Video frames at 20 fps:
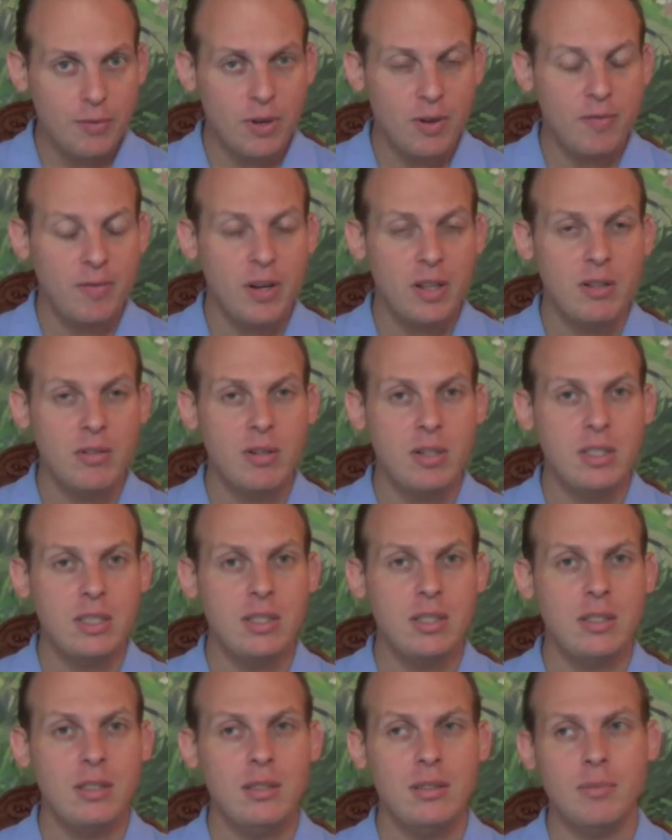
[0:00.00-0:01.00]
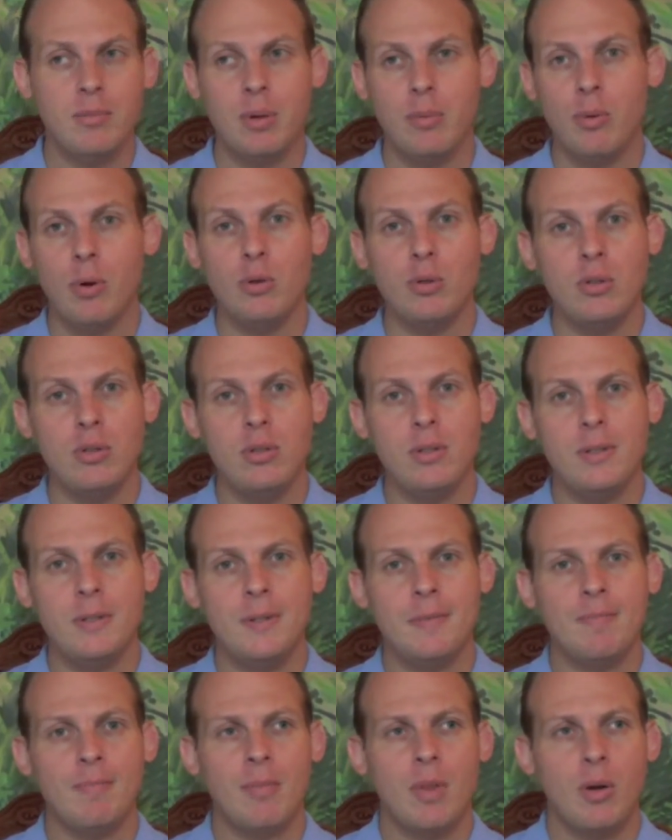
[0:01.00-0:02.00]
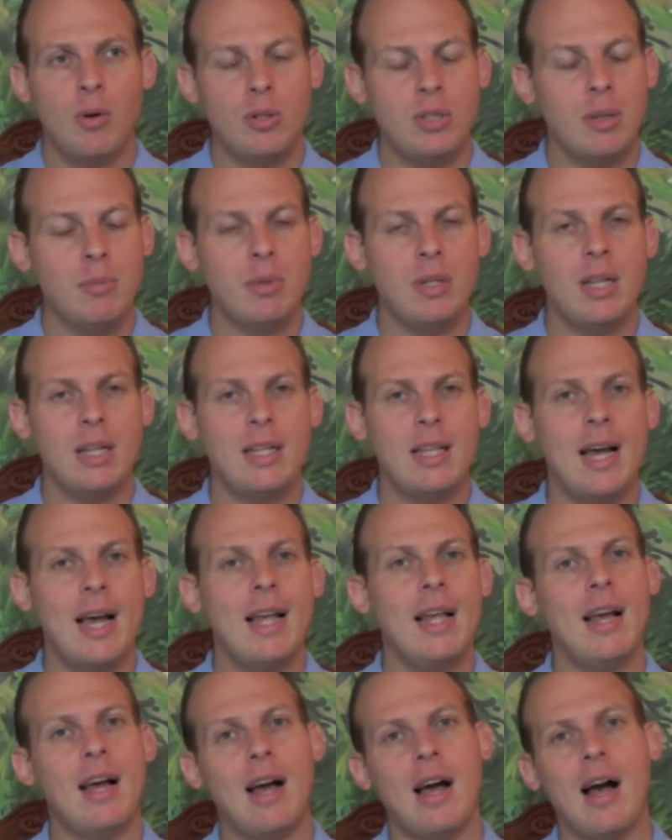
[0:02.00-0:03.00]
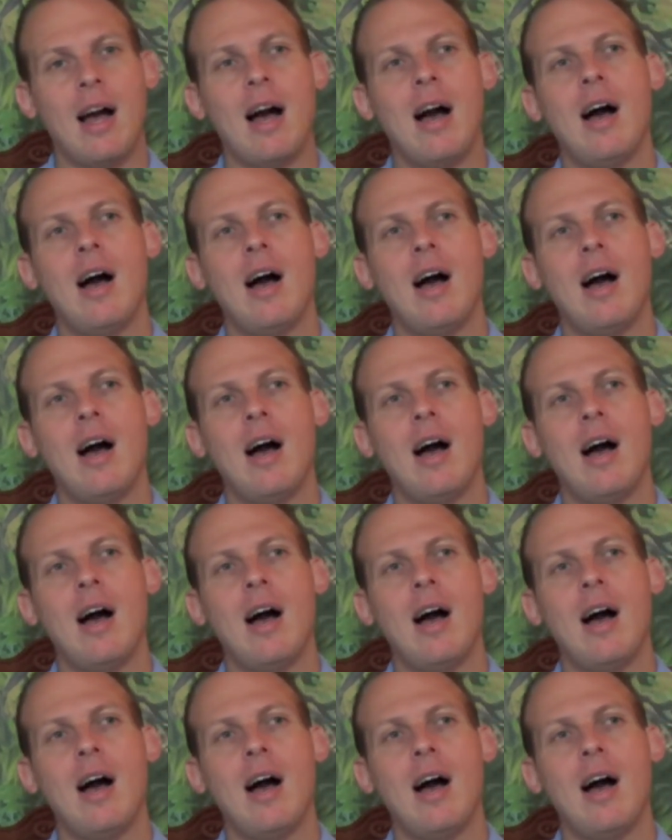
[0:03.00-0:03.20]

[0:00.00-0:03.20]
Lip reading: for a fundraising proposal or something like that,